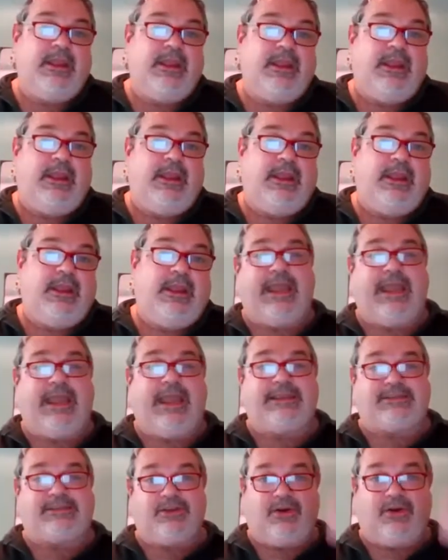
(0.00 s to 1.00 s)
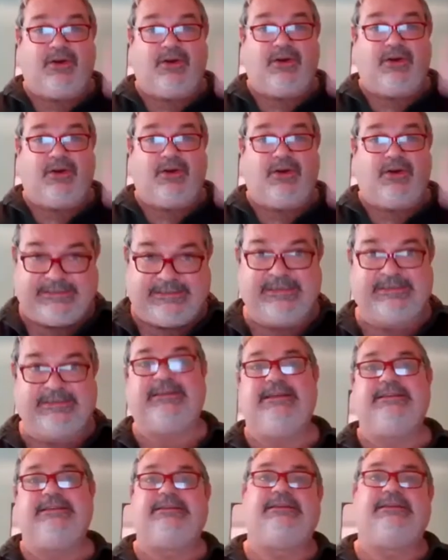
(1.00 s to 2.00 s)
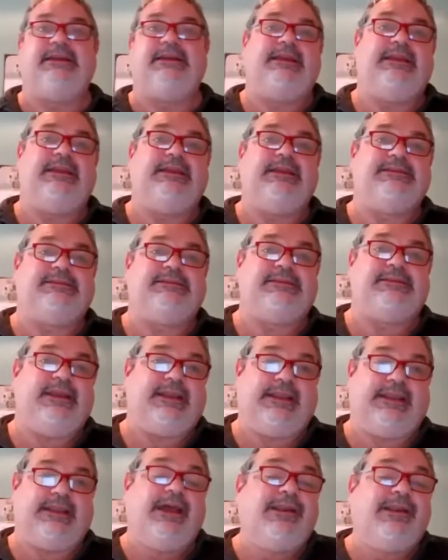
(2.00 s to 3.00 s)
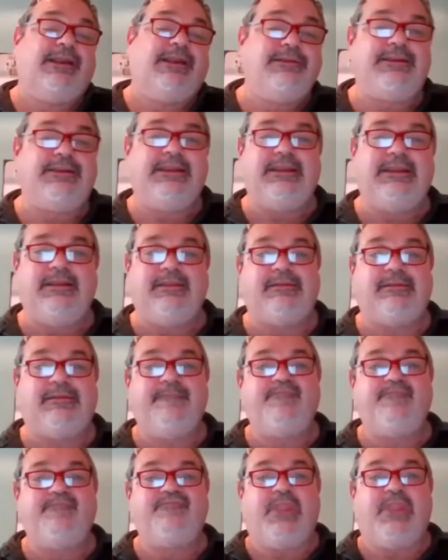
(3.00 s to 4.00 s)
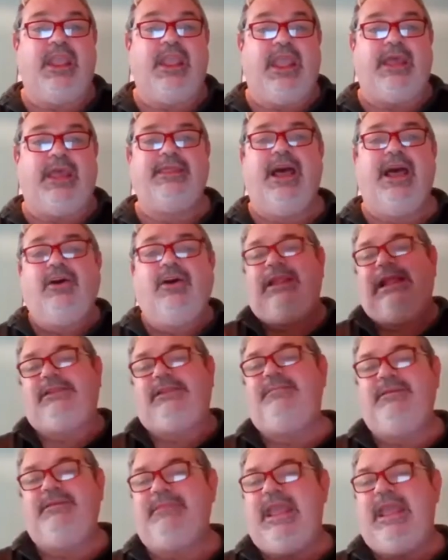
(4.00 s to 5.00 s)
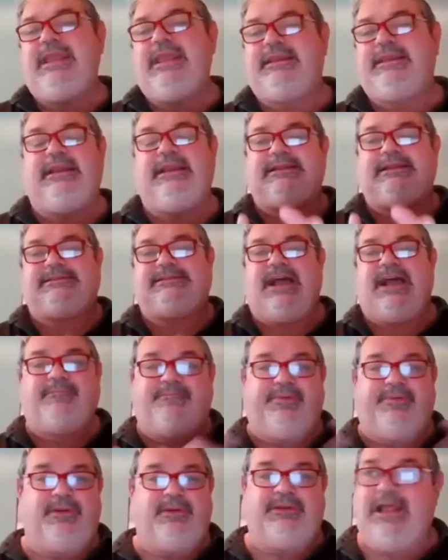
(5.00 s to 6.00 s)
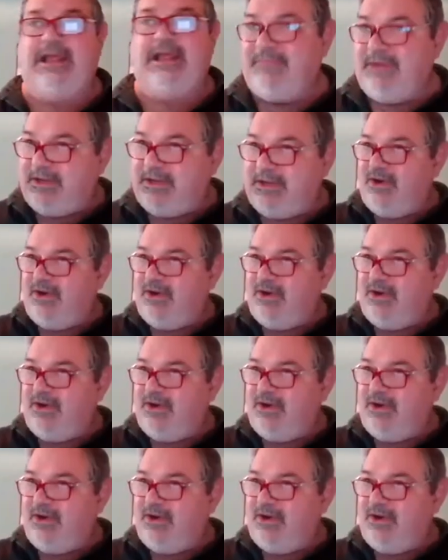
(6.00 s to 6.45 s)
Okay, so the existence is guaranteed. And now let me make an example. Let me go